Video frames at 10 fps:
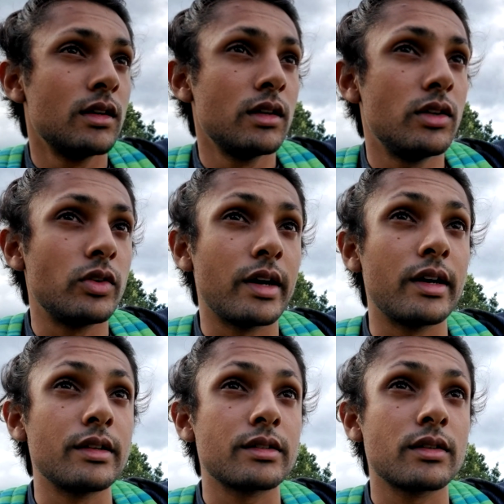you
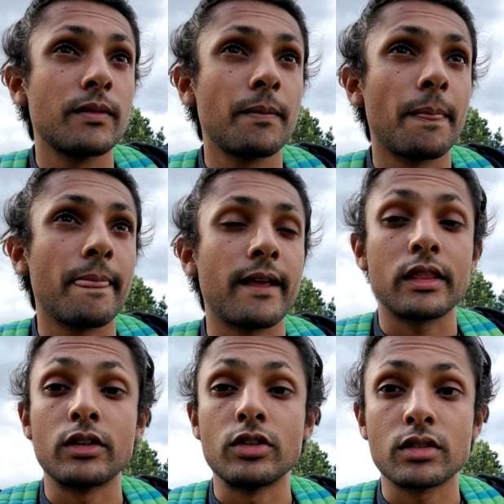guys got
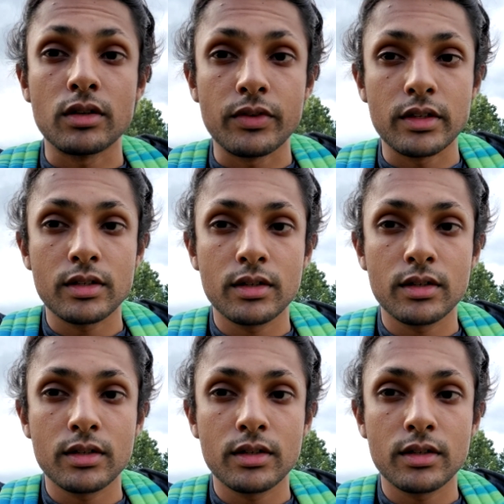the gist of it.